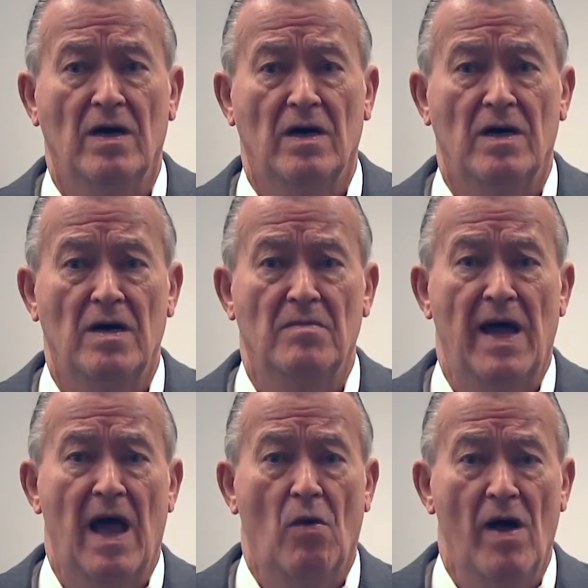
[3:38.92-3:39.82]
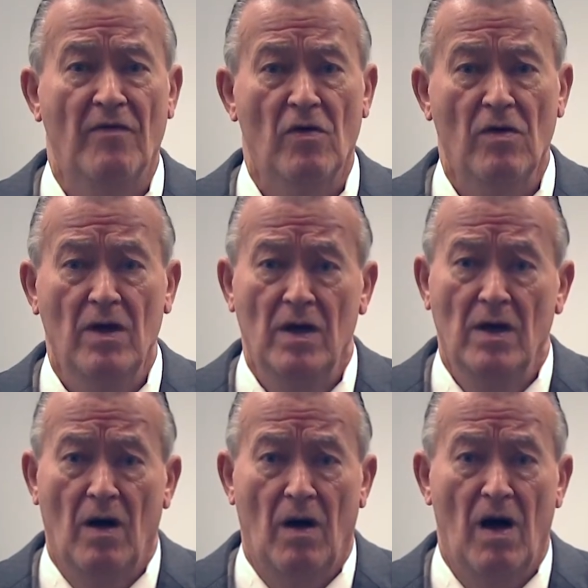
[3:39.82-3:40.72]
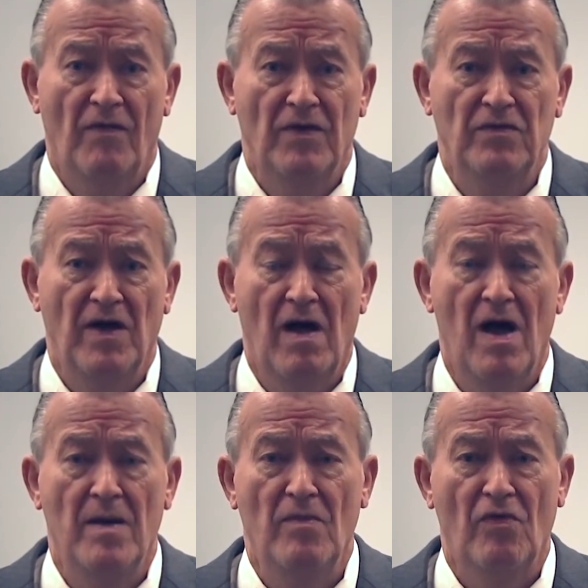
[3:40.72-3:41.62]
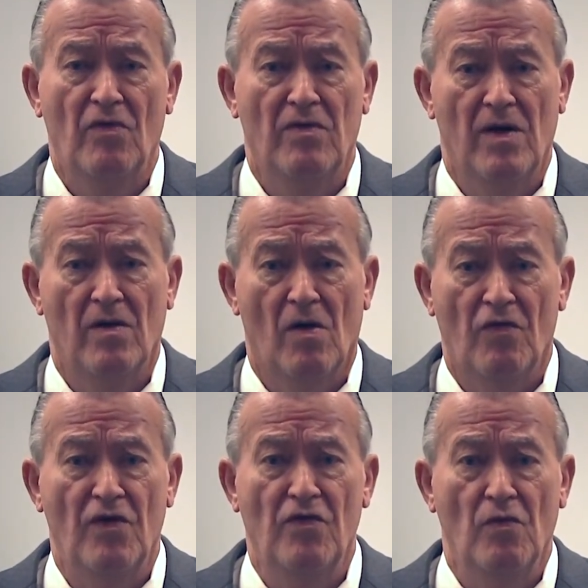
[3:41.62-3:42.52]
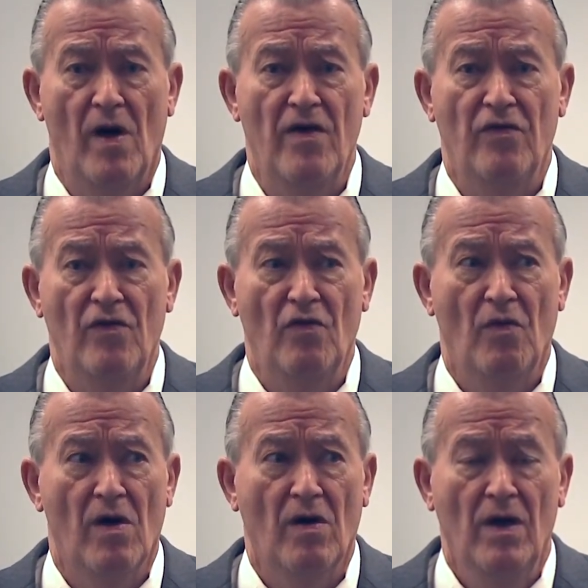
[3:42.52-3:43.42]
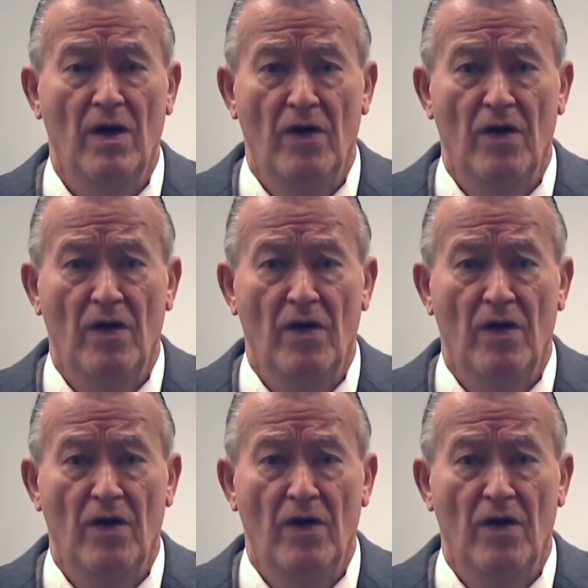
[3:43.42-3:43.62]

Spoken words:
However, oftentimes there are situations where